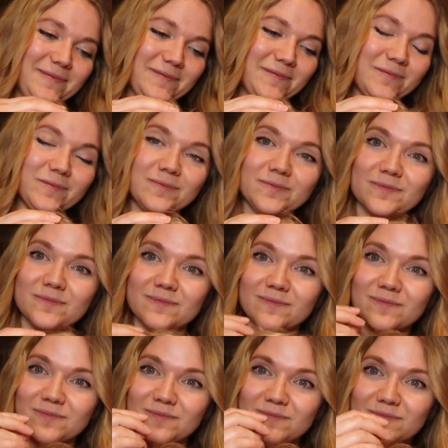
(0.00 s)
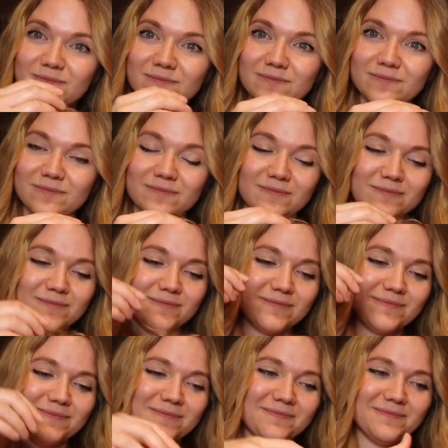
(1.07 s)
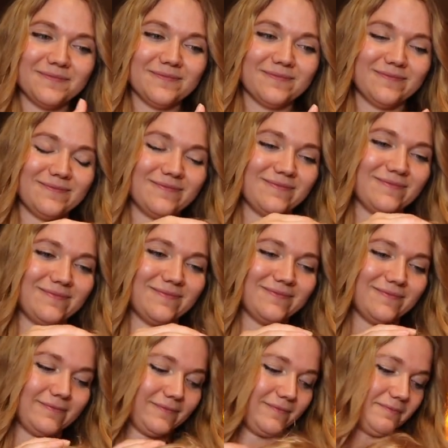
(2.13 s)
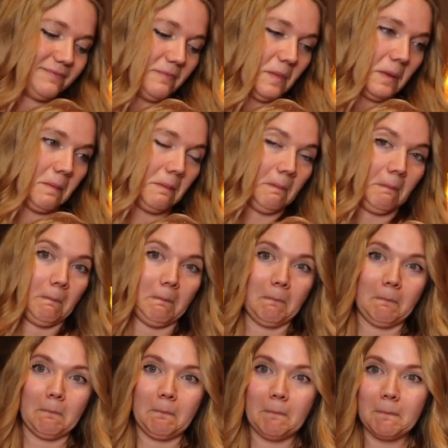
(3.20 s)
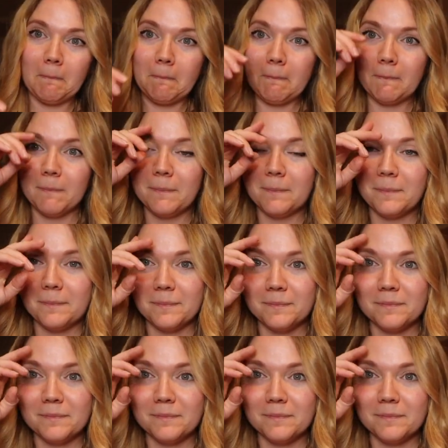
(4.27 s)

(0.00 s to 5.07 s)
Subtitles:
The person shown says nothing.